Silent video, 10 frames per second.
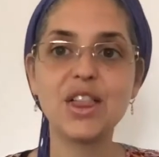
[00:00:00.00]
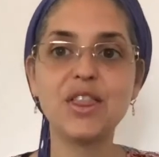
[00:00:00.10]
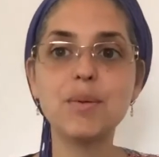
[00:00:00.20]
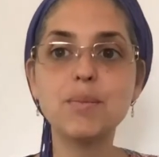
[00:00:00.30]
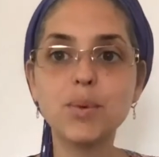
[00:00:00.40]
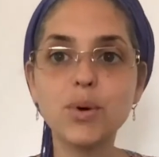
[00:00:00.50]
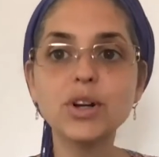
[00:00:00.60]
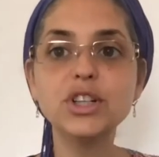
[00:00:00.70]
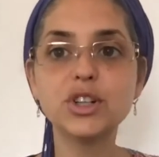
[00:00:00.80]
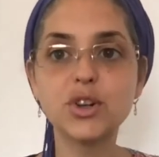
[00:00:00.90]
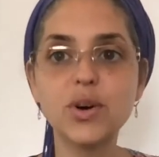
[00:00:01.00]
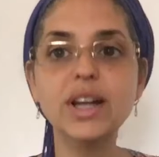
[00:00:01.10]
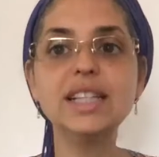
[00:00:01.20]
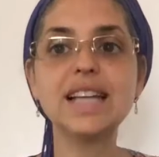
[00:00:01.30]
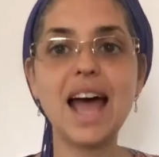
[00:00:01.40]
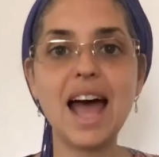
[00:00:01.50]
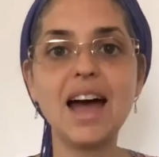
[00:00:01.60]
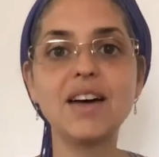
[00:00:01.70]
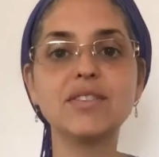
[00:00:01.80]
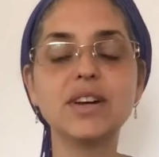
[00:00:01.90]
the more you're going to
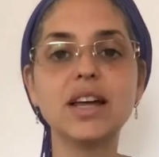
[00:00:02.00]
have